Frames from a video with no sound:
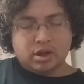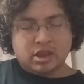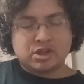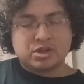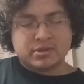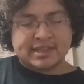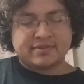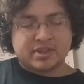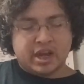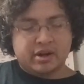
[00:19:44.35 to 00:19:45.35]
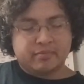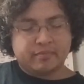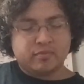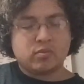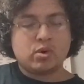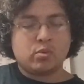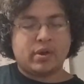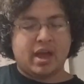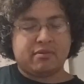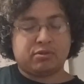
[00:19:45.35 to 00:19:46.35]
In the 2 sets of 10,
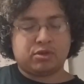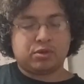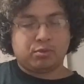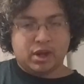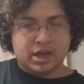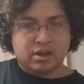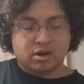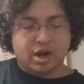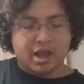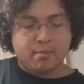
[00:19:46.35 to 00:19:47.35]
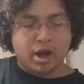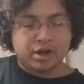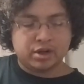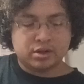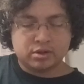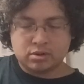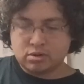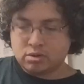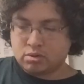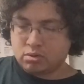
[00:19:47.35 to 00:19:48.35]
we have 3 on A minor,
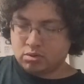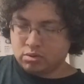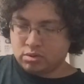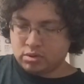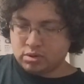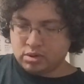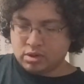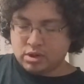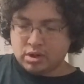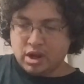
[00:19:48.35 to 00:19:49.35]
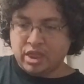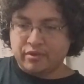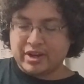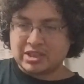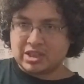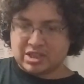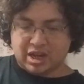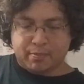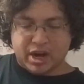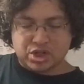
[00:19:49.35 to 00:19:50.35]
and the rest of the
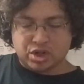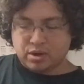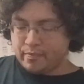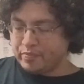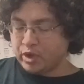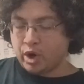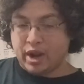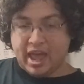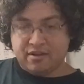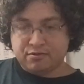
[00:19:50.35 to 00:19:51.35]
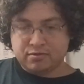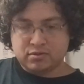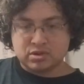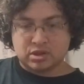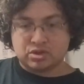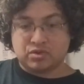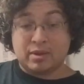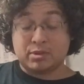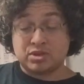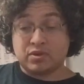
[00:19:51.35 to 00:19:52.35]
syncopation on F, so it's
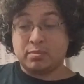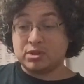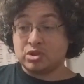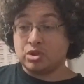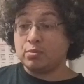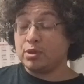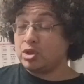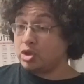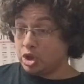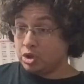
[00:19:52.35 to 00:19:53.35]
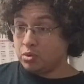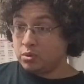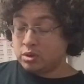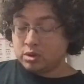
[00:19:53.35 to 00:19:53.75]
3 plus 3 plus 2 plus 2.